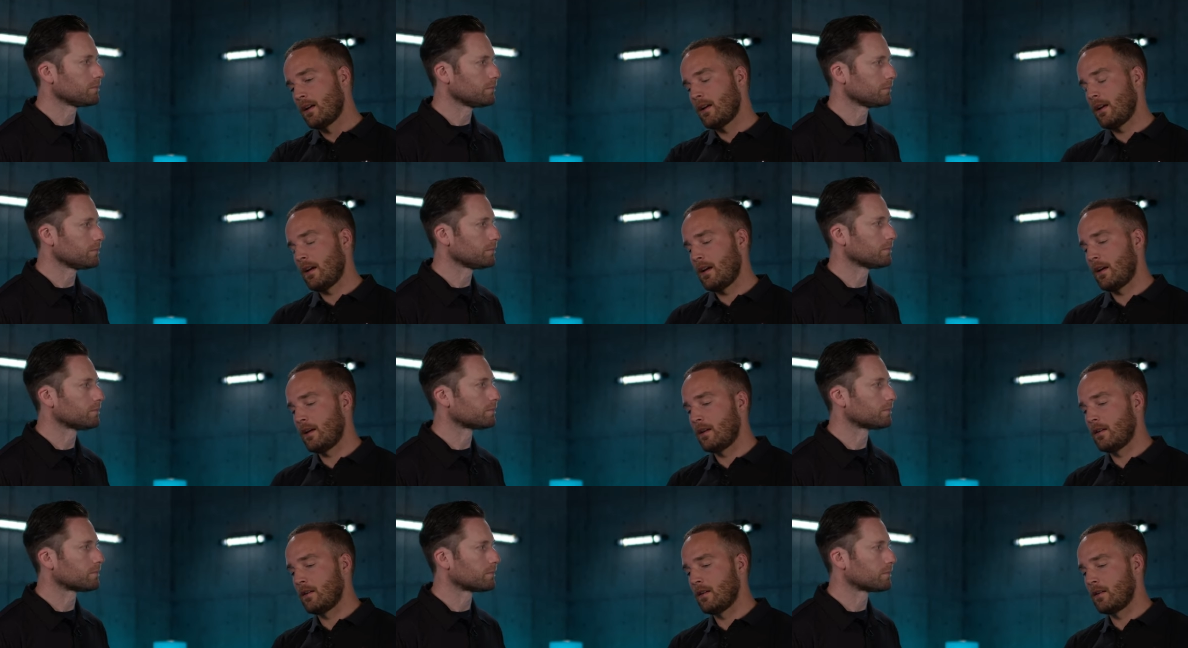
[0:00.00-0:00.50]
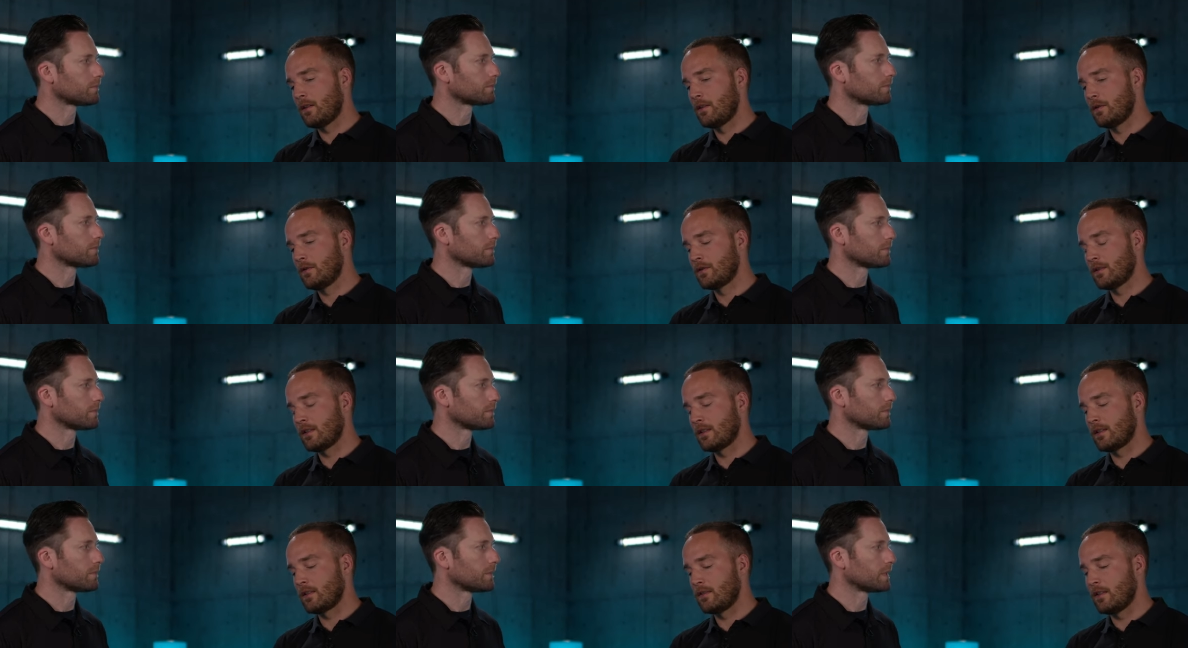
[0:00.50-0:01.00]
Speaker 1: and
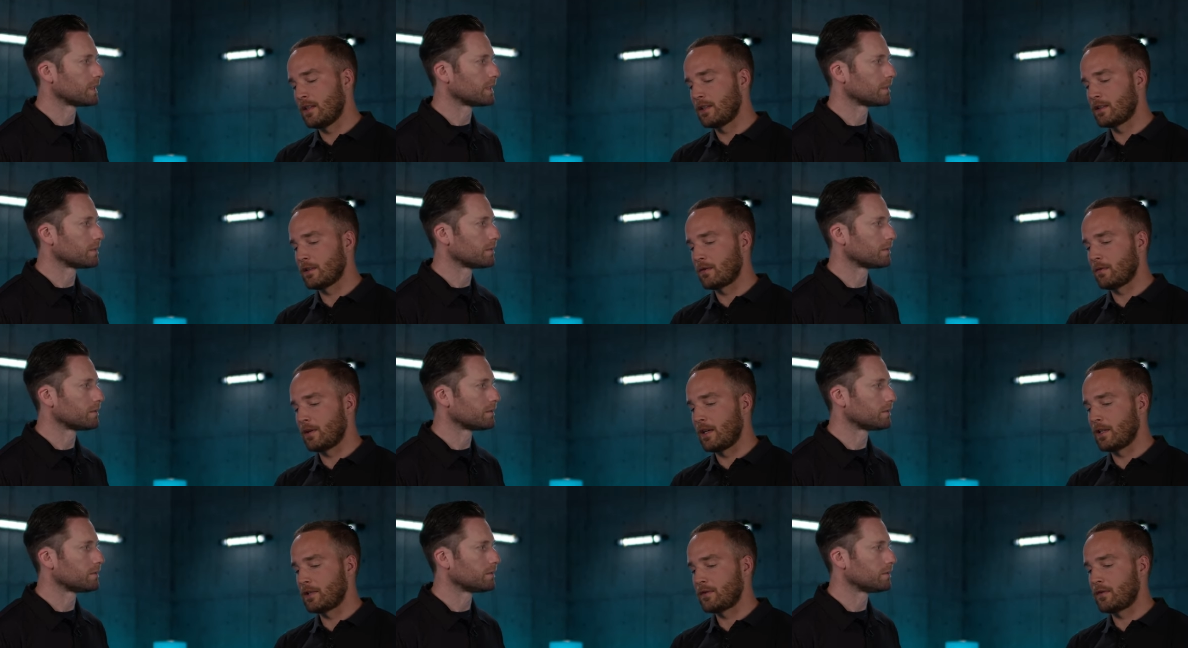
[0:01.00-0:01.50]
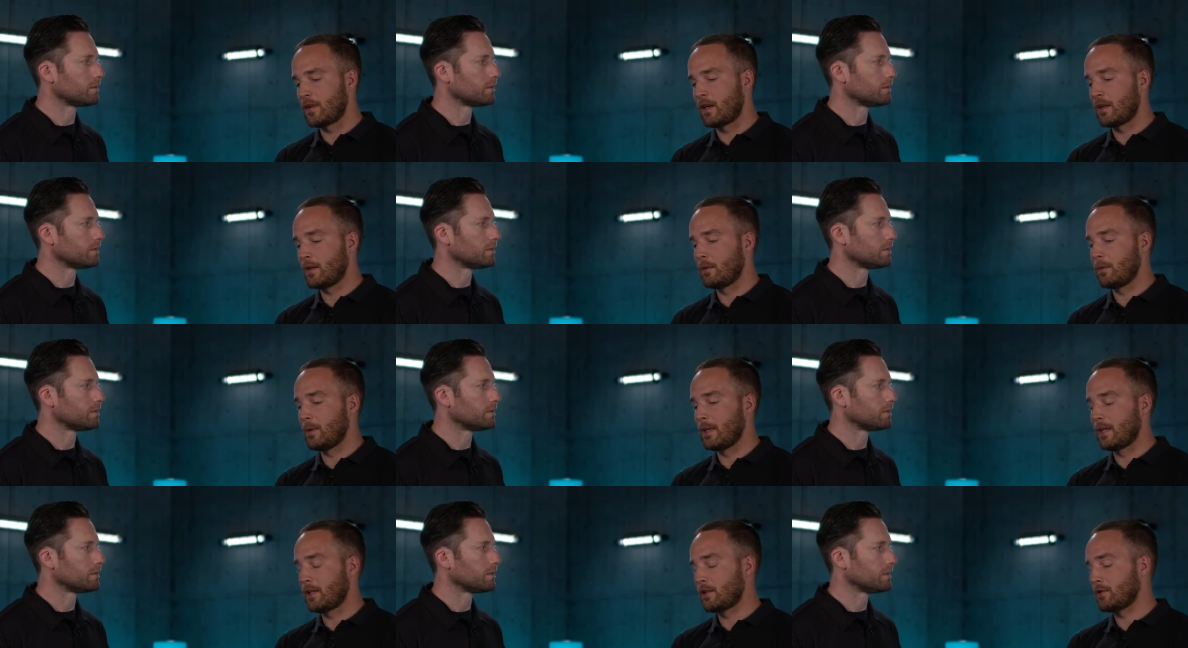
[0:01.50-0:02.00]
using the laser rangefinder,
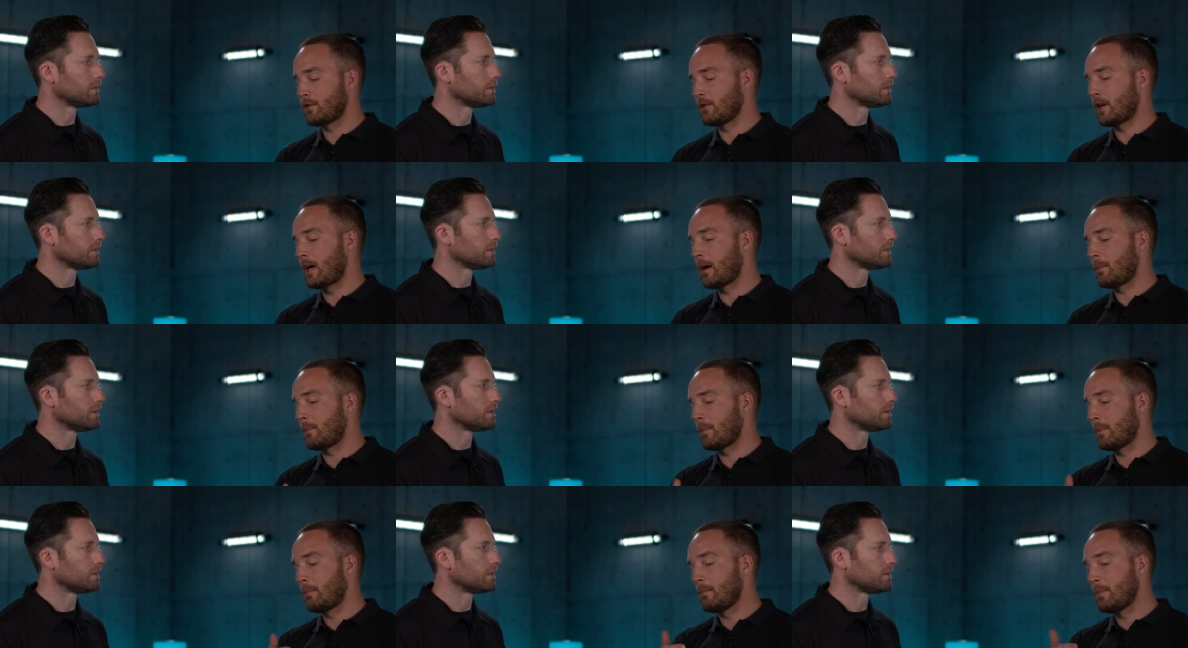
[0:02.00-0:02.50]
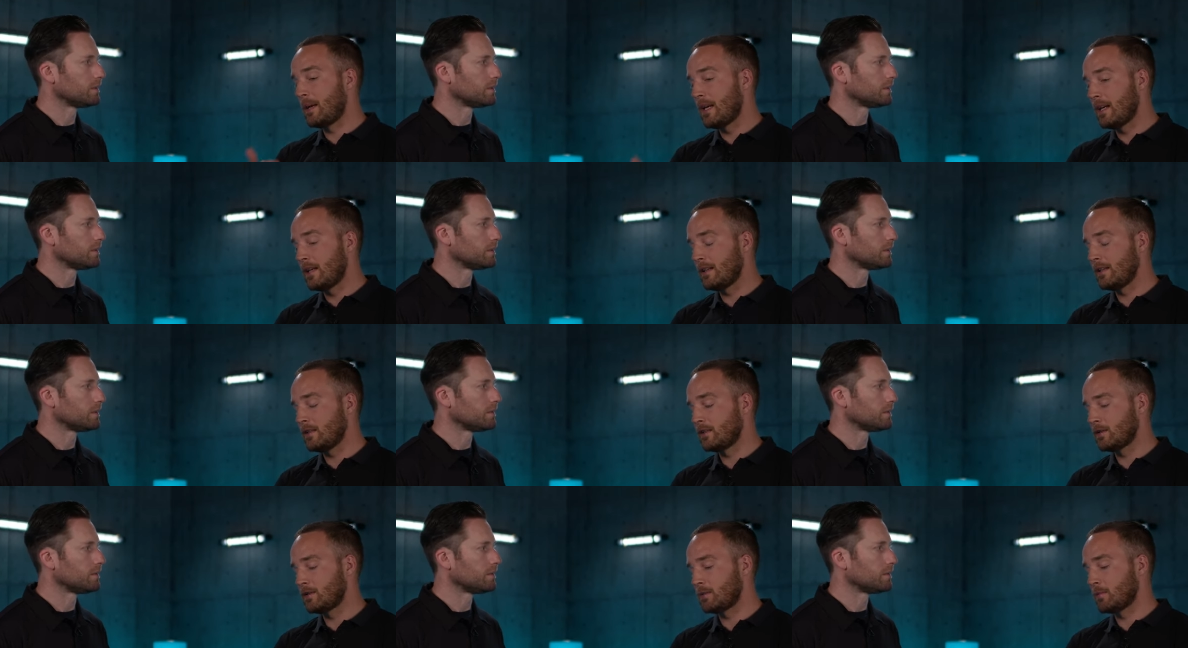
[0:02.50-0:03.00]
we can drop
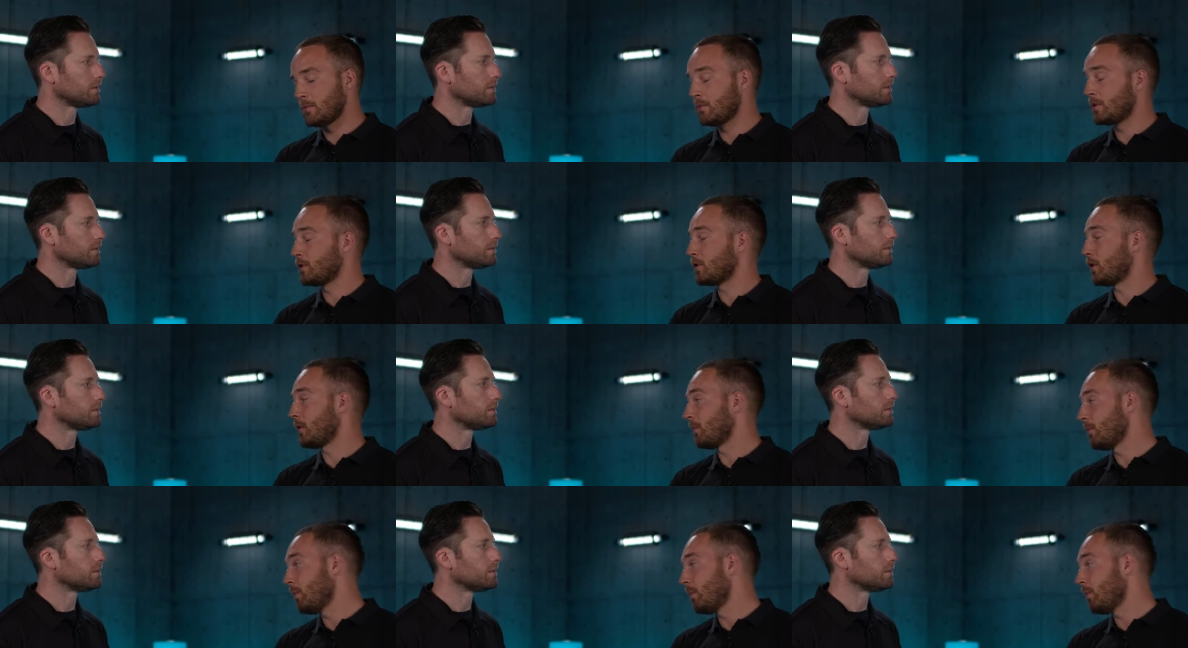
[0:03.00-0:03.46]
pins, which are